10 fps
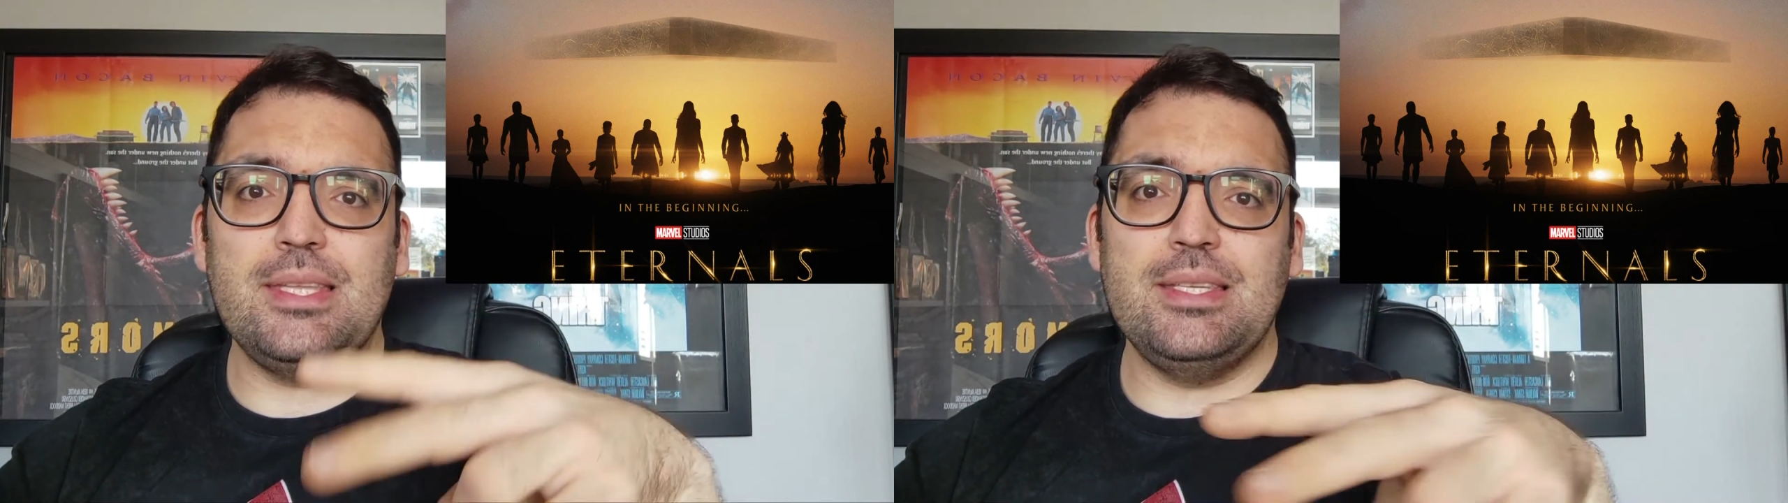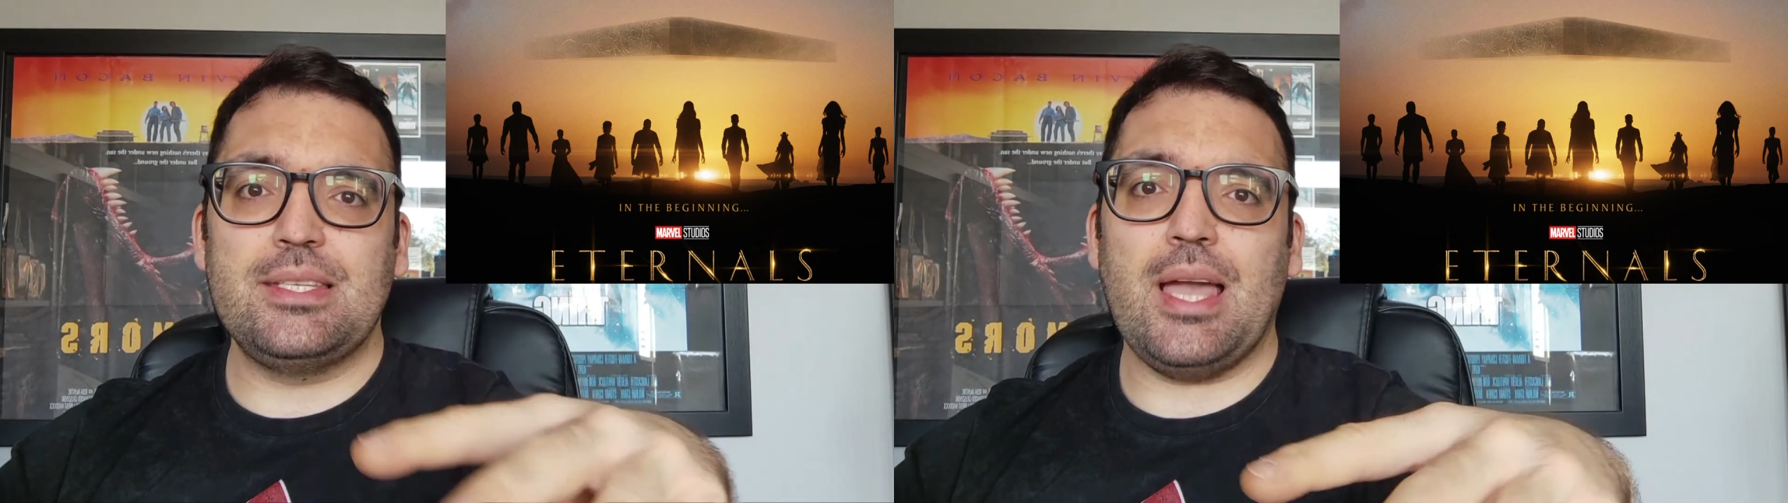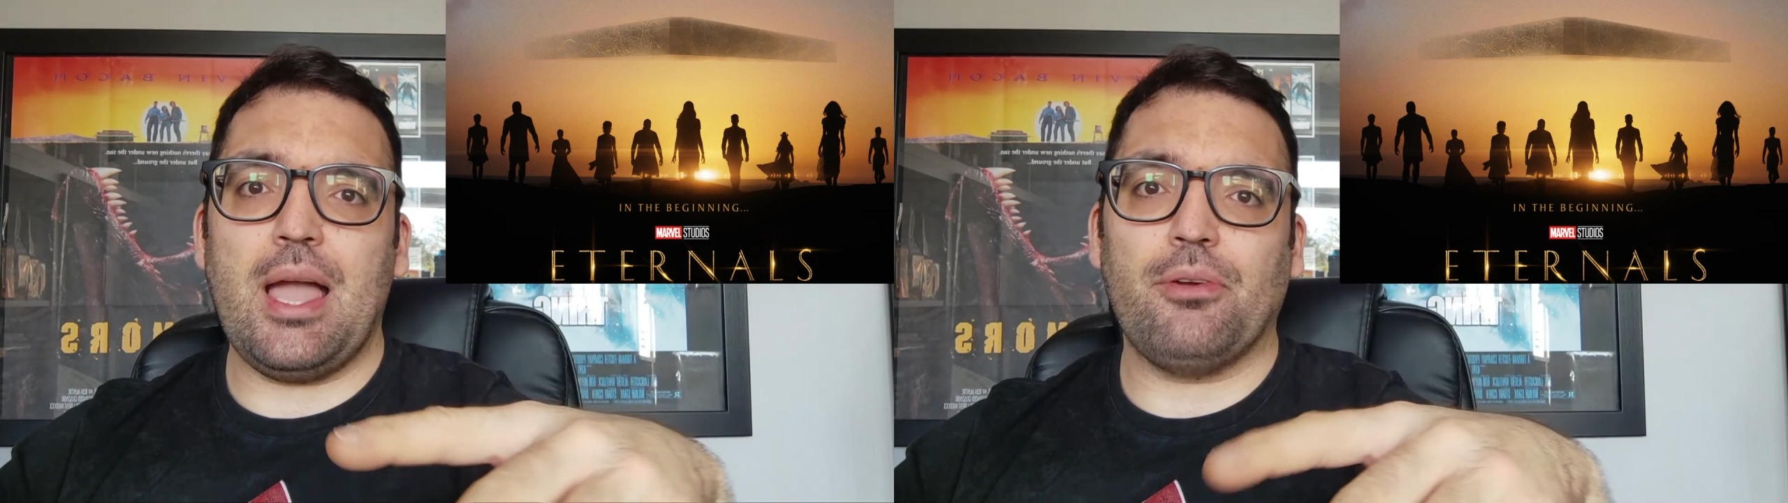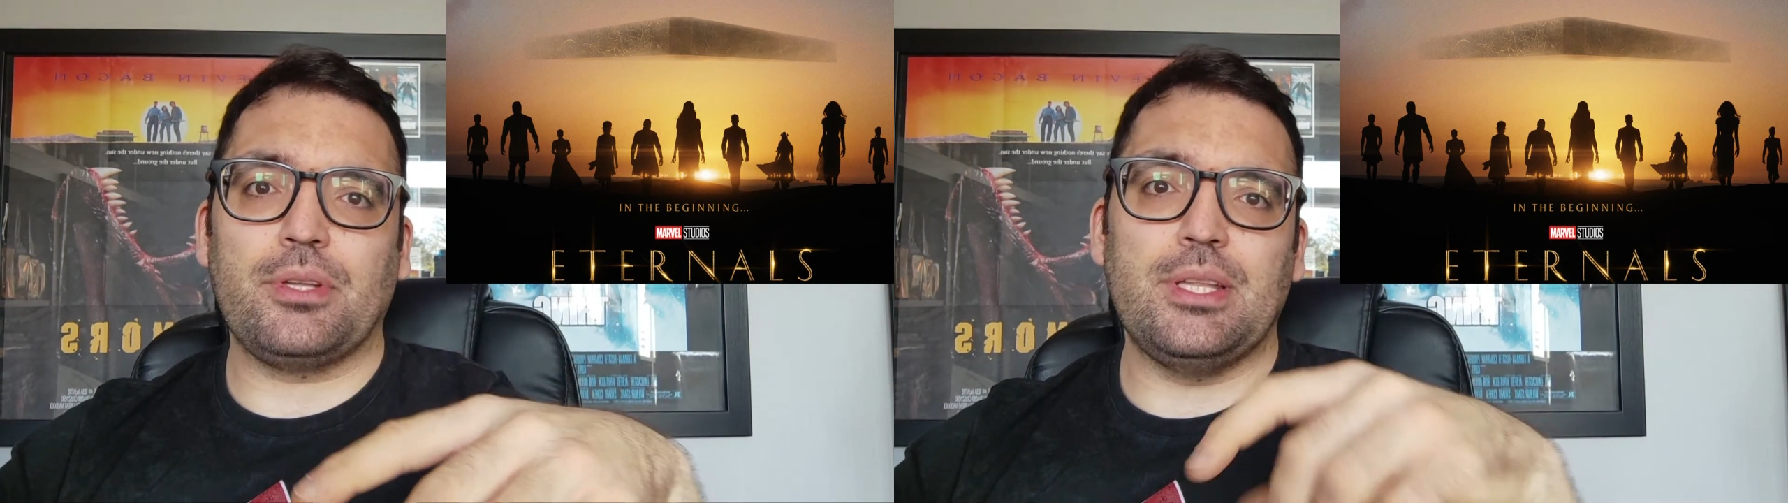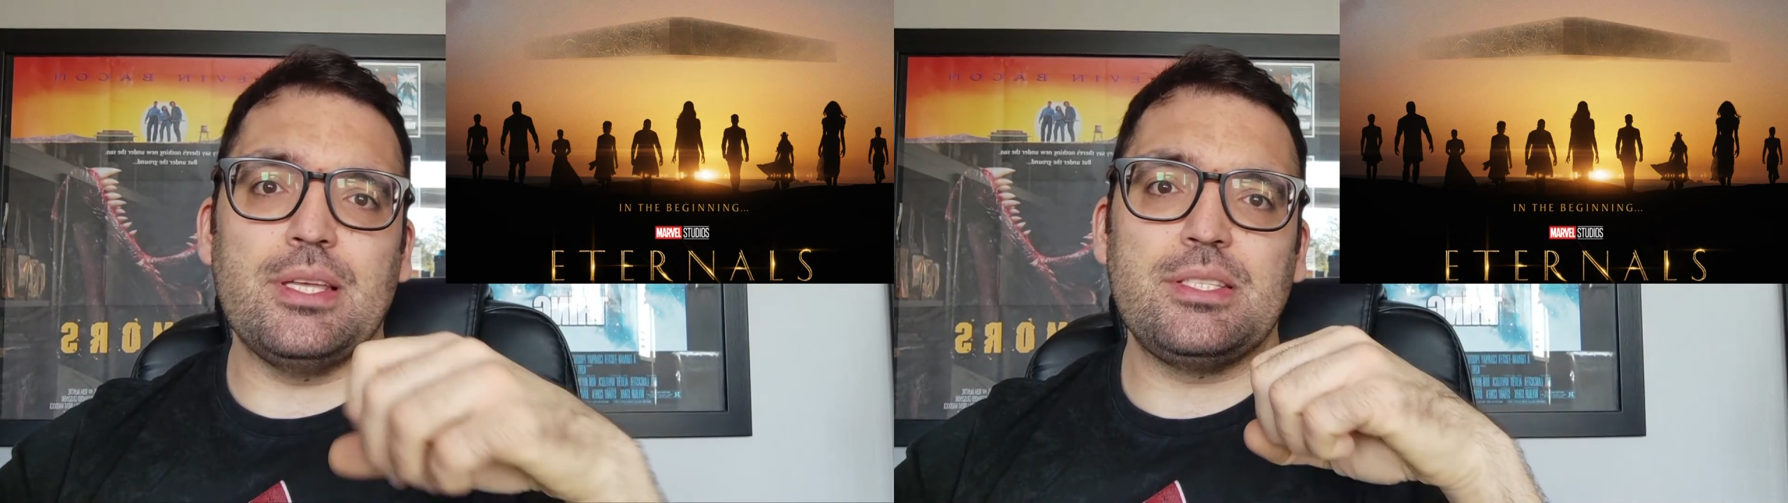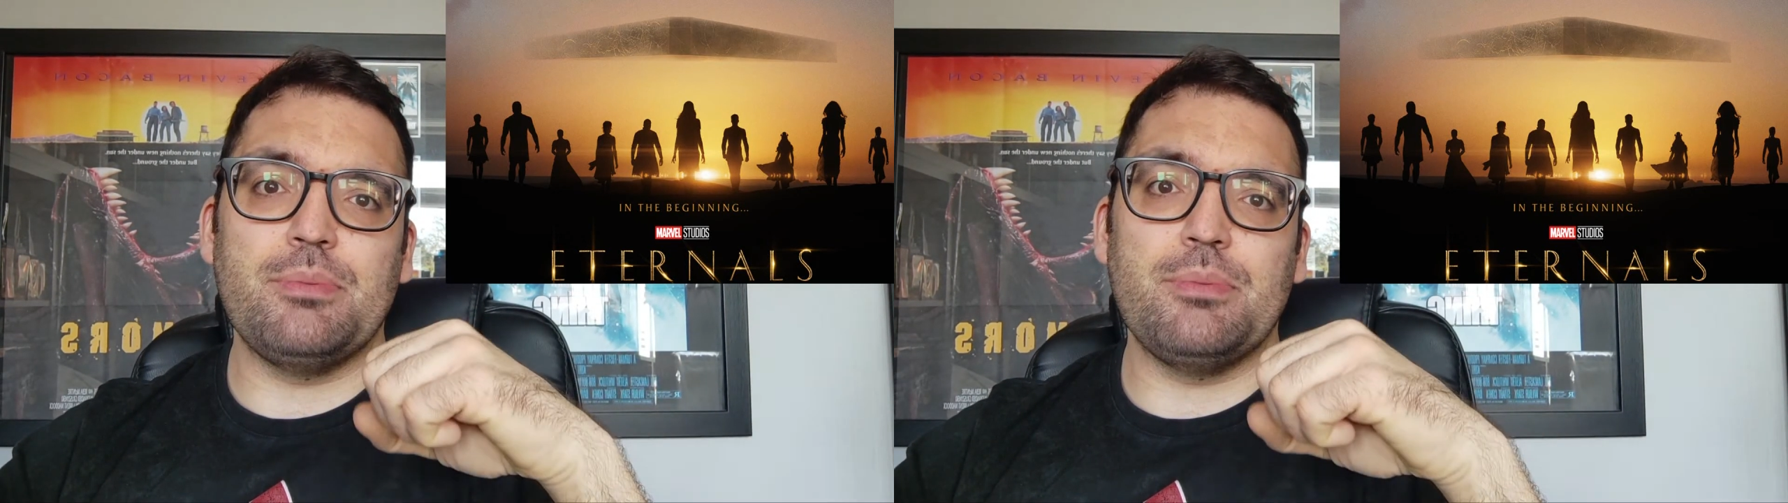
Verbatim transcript: these characters